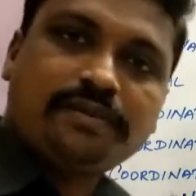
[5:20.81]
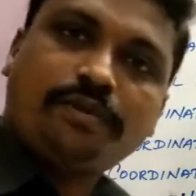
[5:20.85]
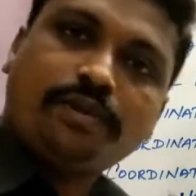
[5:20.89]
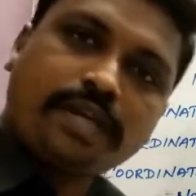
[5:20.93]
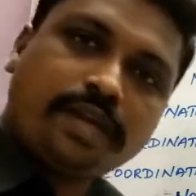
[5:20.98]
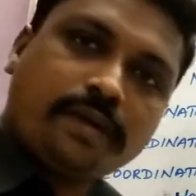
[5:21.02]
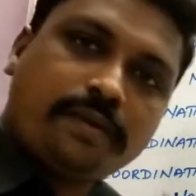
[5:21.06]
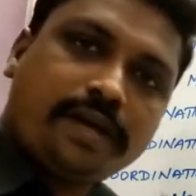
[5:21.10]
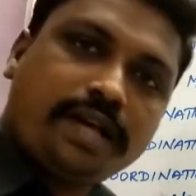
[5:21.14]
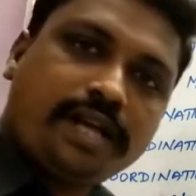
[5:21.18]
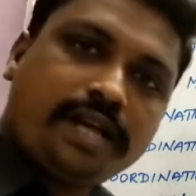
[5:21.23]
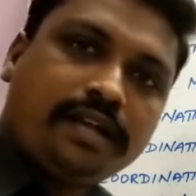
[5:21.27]

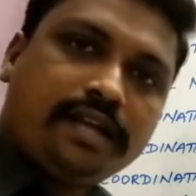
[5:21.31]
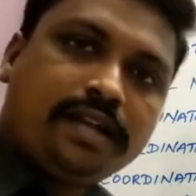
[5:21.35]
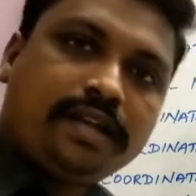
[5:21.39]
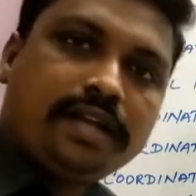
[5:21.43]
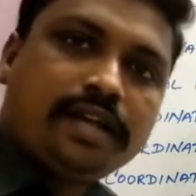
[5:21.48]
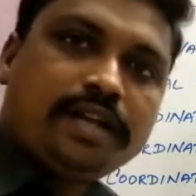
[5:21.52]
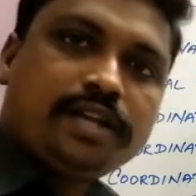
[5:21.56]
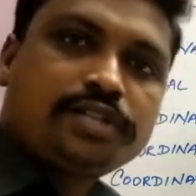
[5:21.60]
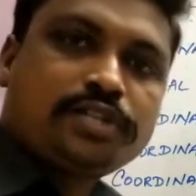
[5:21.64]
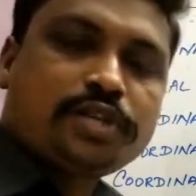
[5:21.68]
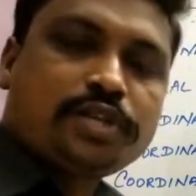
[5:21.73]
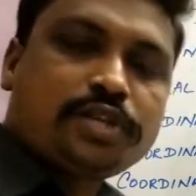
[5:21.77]
Okay,
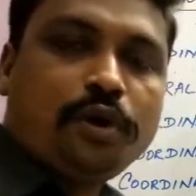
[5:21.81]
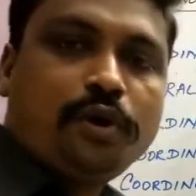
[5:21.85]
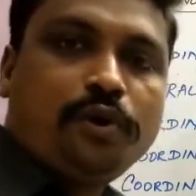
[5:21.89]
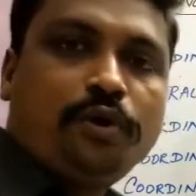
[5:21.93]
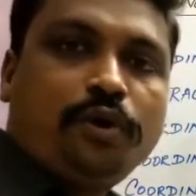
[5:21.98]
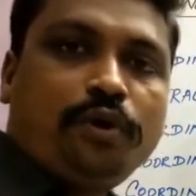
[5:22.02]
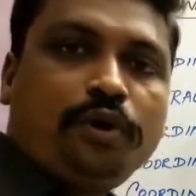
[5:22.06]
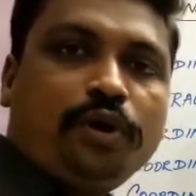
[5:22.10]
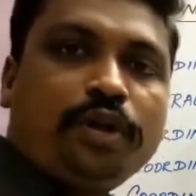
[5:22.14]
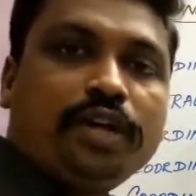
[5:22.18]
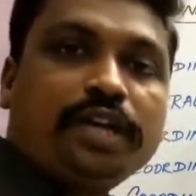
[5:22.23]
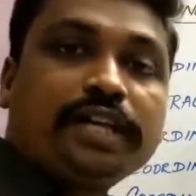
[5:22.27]

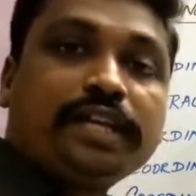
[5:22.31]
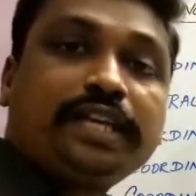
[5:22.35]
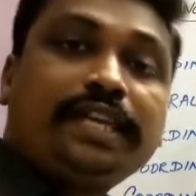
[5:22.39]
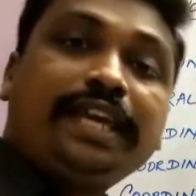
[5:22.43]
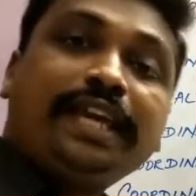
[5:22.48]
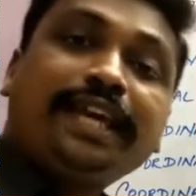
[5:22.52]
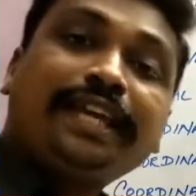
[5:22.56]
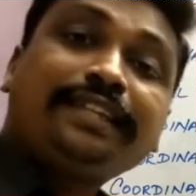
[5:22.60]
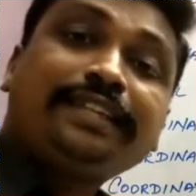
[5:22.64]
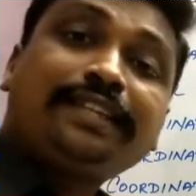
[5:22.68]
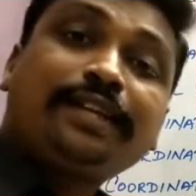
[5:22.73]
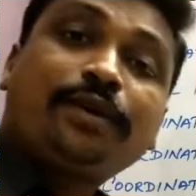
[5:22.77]
so
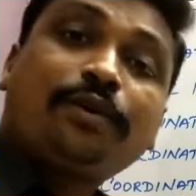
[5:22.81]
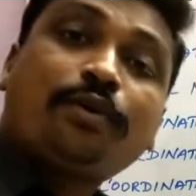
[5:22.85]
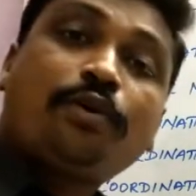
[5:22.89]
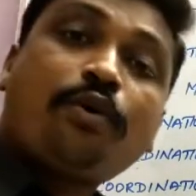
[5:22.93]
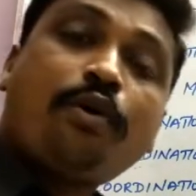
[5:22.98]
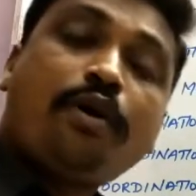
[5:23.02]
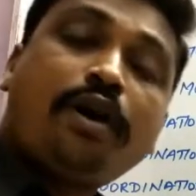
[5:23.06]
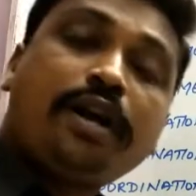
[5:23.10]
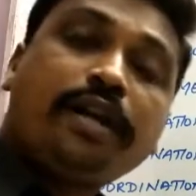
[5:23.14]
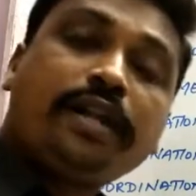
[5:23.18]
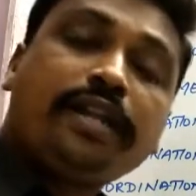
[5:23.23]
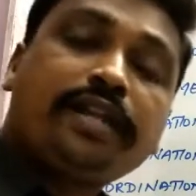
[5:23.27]
here the
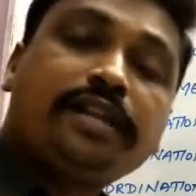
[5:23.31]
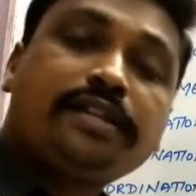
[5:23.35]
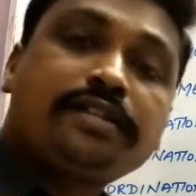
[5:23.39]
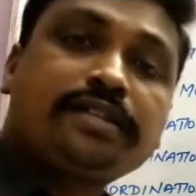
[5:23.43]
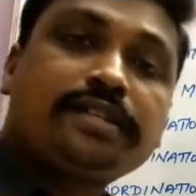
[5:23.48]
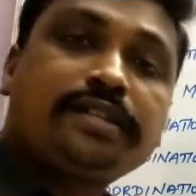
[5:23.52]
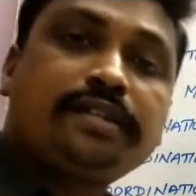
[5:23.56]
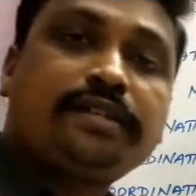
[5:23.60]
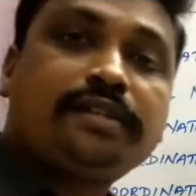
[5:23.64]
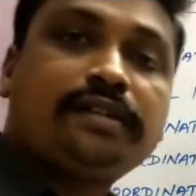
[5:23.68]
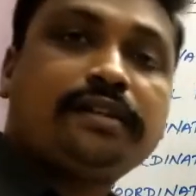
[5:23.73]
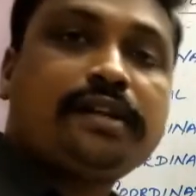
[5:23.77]

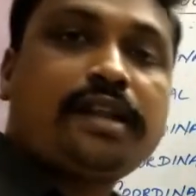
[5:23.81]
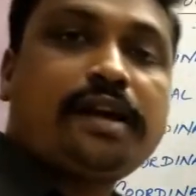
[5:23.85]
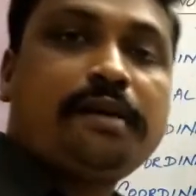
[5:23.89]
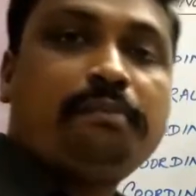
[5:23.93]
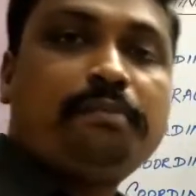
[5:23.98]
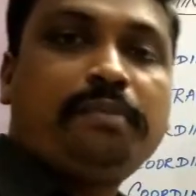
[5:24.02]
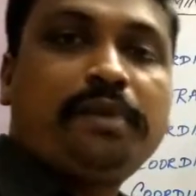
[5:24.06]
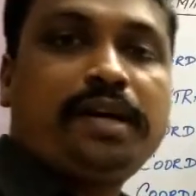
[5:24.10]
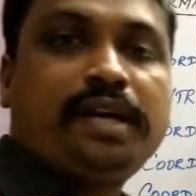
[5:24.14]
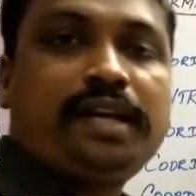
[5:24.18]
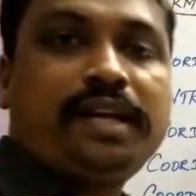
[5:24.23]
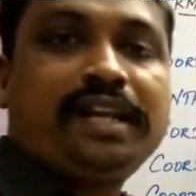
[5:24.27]
coordination
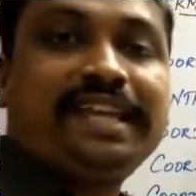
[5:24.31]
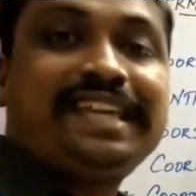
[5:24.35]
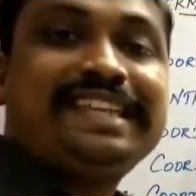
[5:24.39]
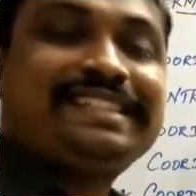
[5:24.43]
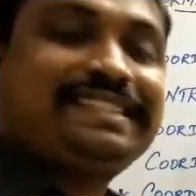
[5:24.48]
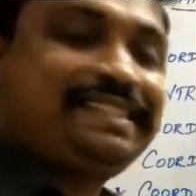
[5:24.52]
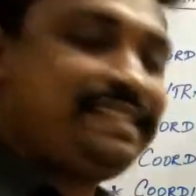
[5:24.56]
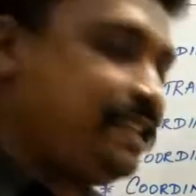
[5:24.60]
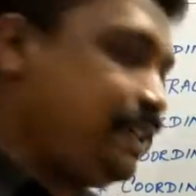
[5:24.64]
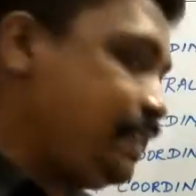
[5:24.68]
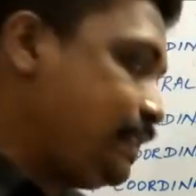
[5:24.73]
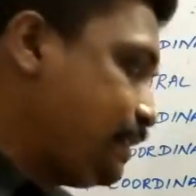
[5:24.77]
number is
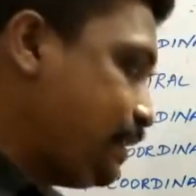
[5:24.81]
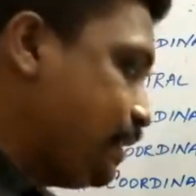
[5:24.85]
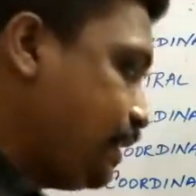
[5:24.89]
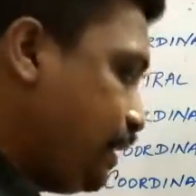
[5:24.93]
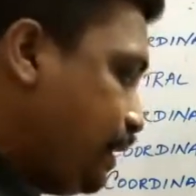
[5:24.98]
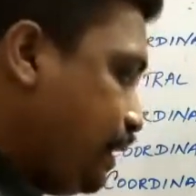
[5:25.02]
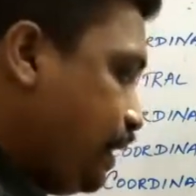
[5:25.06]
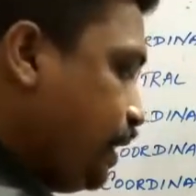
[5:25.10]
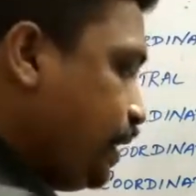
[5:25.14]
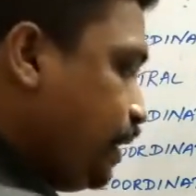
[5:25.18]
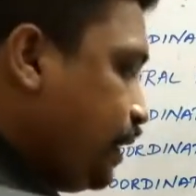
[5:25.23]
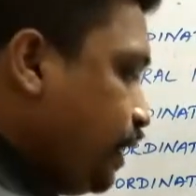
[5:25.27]

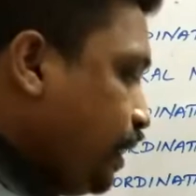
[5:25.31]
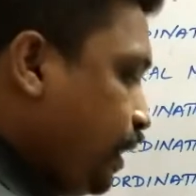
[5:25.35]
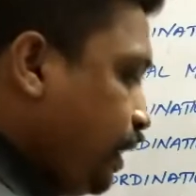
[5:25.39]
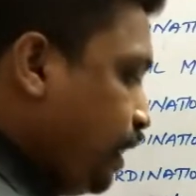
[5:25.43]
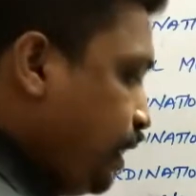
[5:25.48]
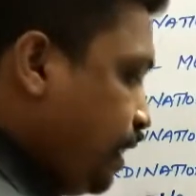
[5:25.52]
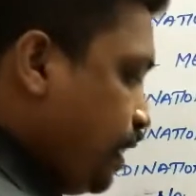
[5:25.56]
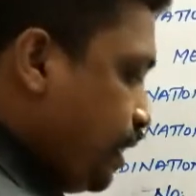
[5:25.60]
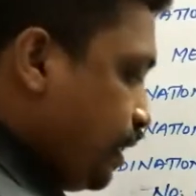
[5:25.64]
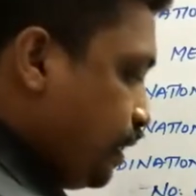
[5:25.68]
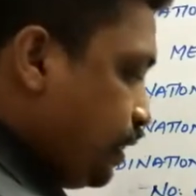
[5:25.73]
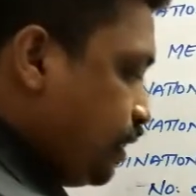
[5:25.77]
6.
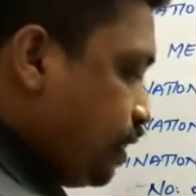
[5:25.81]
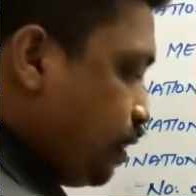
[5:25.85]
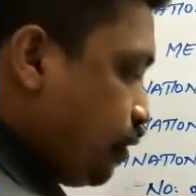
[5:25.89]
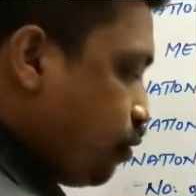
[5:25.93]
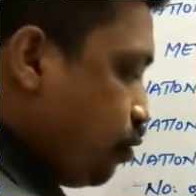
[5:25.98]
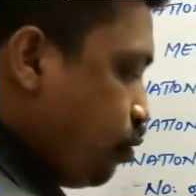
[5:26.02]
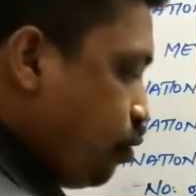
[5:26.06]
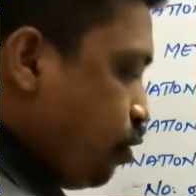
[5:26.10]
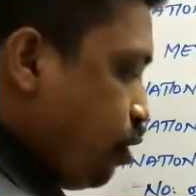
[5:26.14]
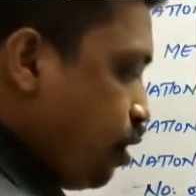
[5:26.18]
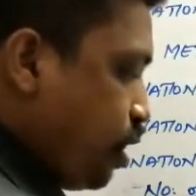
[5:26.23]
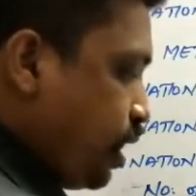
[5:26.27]
Here the
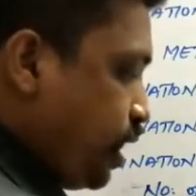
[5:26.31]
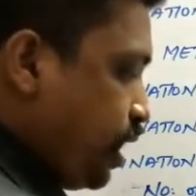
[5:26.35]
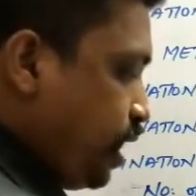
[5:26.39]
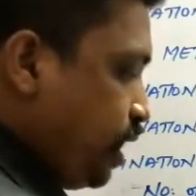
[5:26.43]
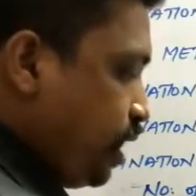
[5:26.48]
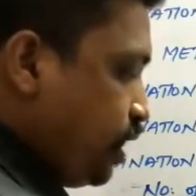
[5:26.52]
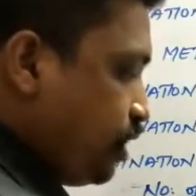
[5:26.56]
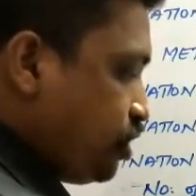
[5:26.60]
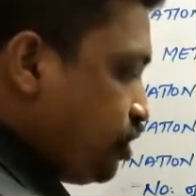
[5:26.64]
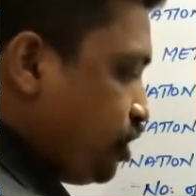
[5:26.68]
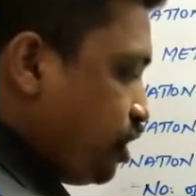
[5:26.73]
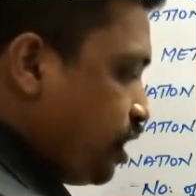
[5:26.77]

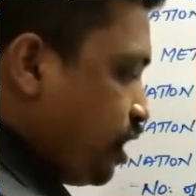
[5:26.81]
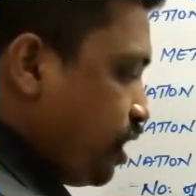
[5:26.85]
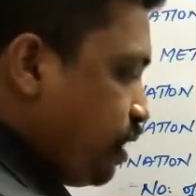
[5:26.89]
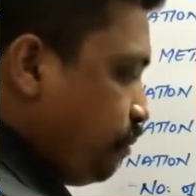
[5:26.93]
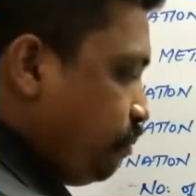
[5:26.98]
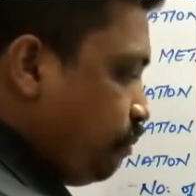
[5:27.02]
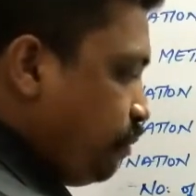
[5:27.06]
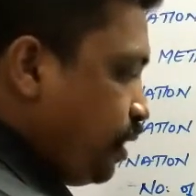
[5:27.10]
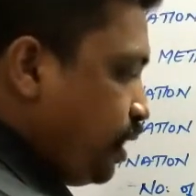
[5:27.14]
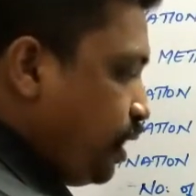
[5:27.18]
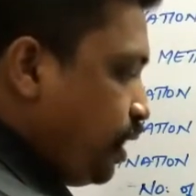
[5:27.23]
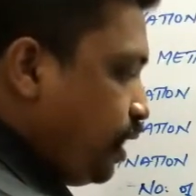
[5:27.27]
coordination
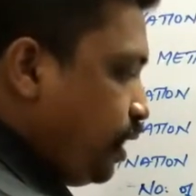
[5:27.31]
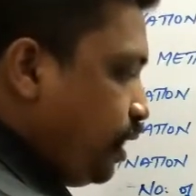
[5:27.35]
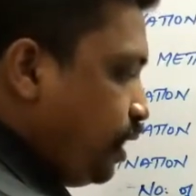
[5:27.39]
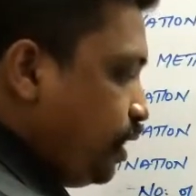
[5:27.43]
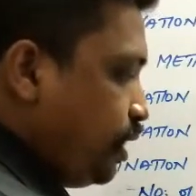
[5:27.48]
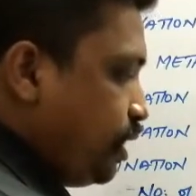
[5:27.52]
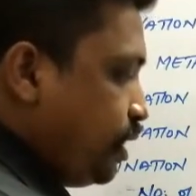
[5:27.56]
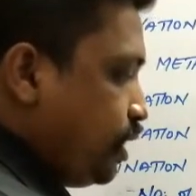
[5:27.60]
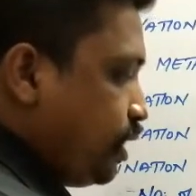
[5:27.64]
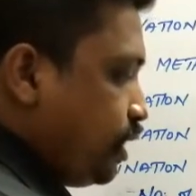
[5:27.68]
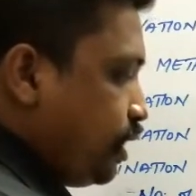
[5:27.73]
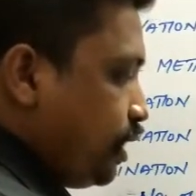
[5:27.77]
number
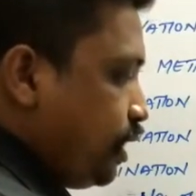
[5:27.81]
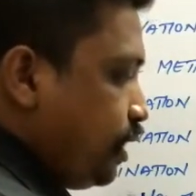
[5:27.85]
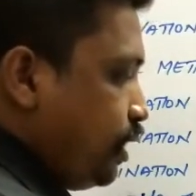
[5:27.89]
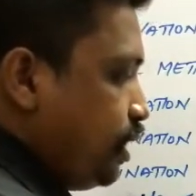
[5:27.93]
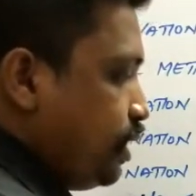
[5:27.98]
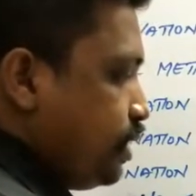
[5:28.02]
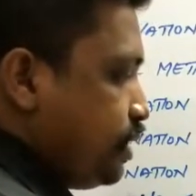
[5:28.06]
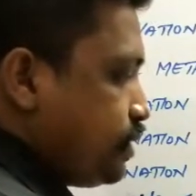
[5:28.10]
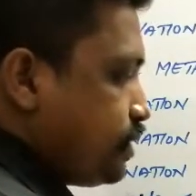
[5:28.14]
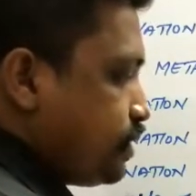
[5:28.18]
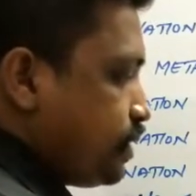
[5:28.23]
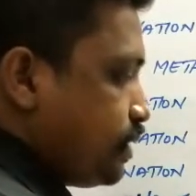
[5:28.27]

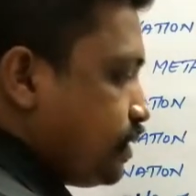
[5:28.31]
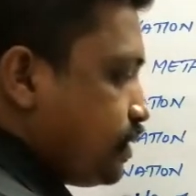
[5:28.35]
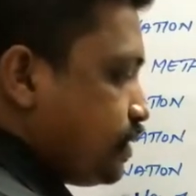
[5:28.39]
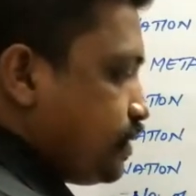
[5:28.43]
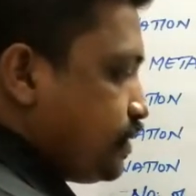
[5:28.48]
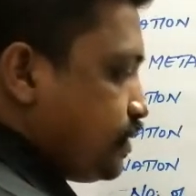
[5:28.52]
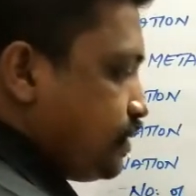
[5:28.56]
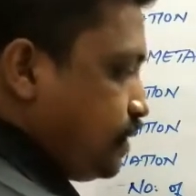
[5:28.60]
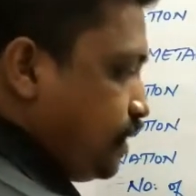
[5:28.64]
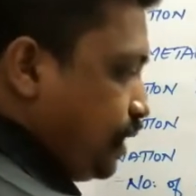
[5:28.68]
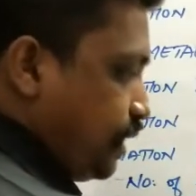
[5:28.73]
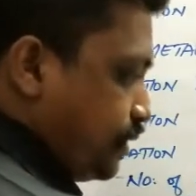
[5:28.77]
is
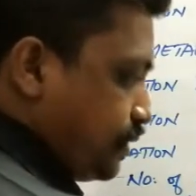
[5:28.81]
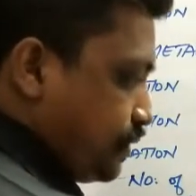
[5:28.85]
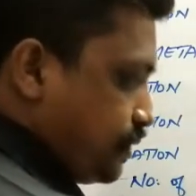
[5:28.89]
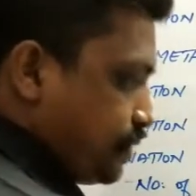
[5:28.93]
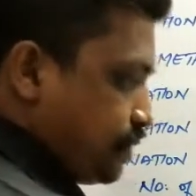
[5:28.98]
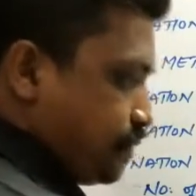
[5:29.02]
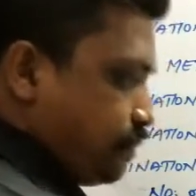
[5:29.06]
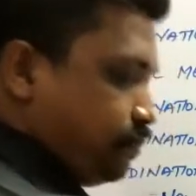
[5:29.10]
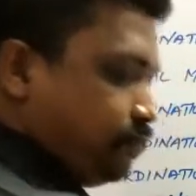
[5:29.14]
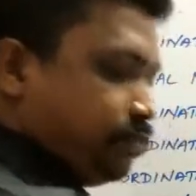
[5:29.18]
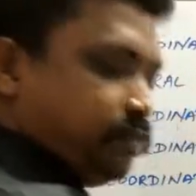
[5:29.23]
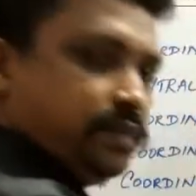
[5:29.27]

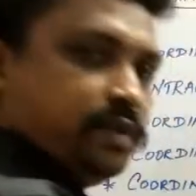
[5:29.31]
6.